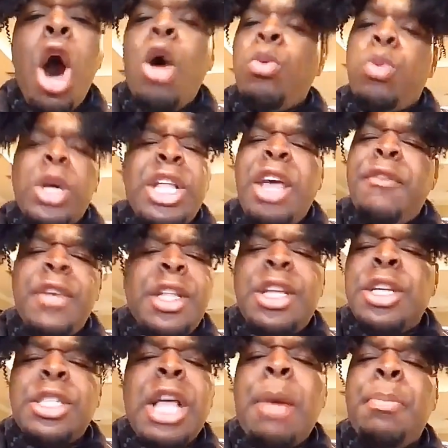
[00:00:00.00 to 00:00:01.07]
Or whatever it
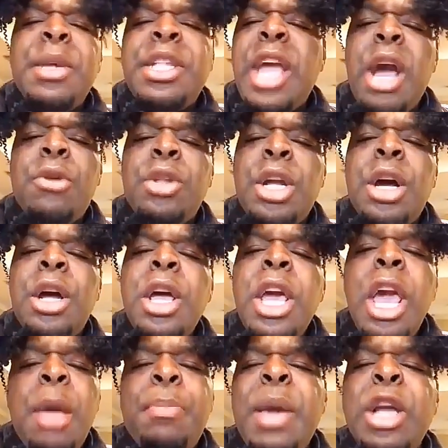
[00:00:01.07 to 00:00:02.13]
is, I'll be down there
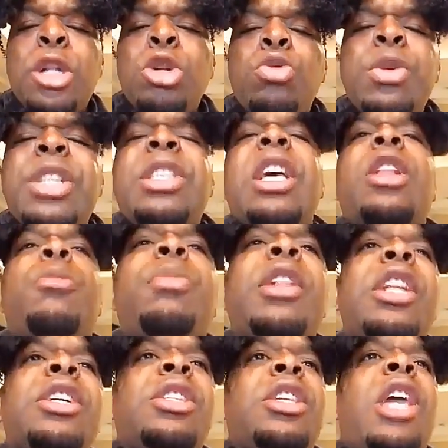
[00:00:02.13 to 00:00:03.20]
in Baker, Louisiana. But
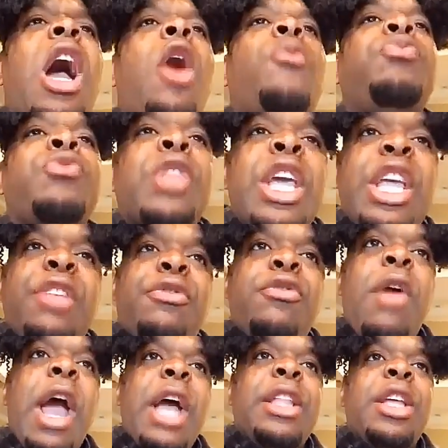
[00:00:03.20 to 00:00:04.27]
listen, y'all. It's
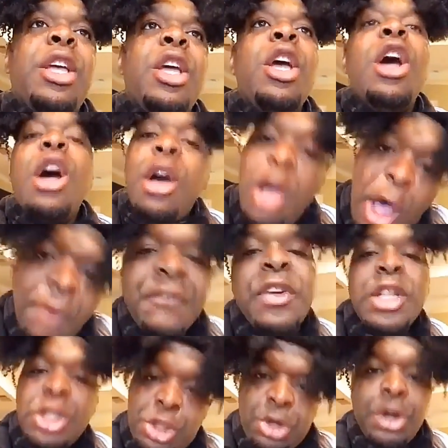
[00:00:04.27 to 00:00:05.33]
Friday. I'm
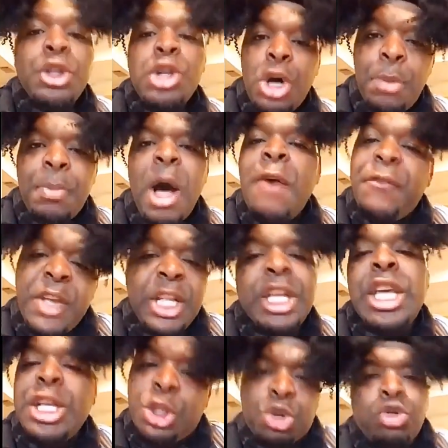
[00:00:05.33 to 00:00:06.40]
finna turn up. I'm
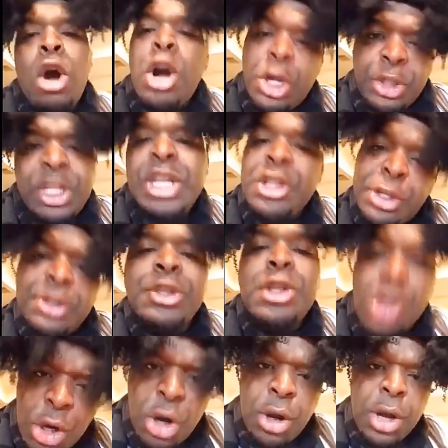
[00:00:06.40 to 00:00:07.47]
finna get drunker than a
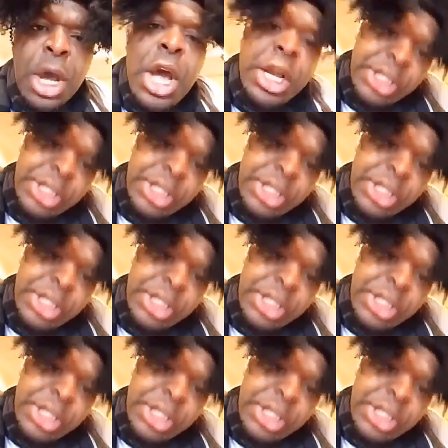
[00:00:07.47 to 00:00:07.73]
skunk.